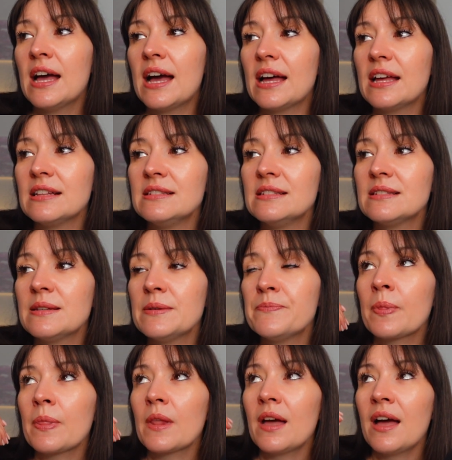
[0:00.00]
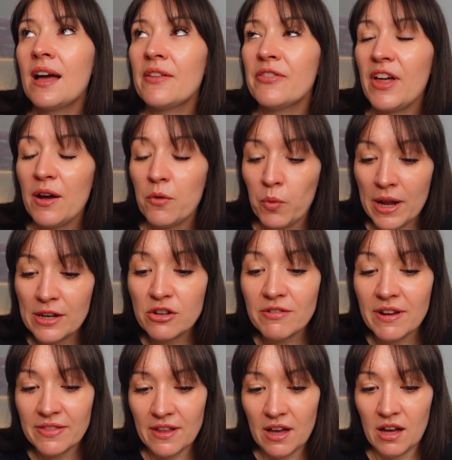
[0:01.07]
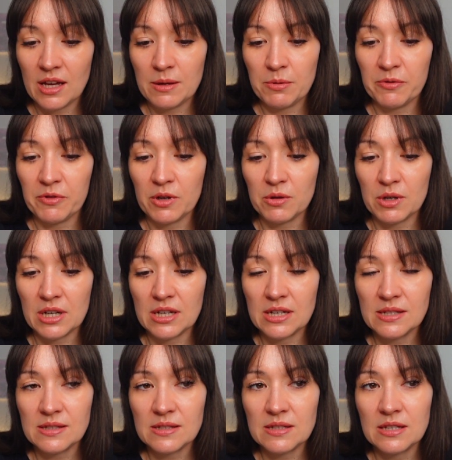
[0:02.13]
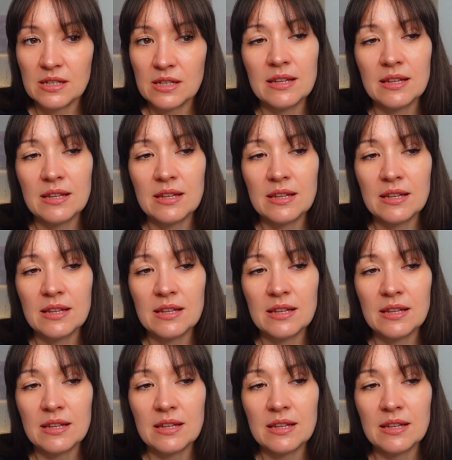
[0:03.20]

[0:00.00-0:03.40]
And that when you're in that hyper focus,